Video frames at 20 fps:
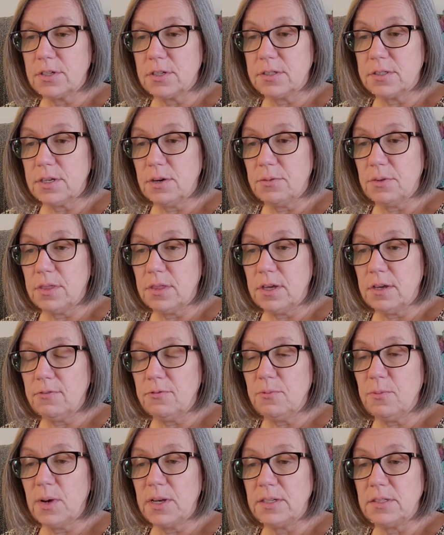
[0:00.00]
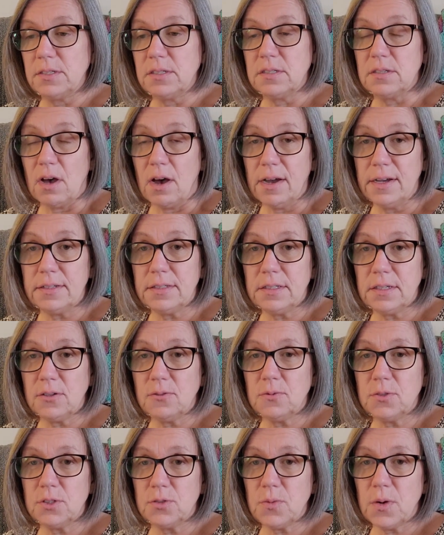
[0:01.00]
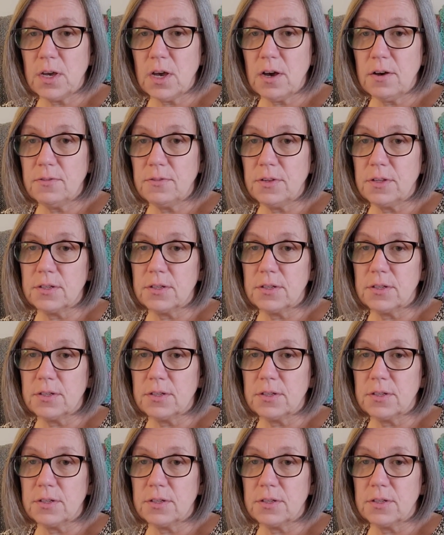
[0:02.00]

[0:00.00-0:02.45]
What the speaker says: because I would think if my sizing was way off,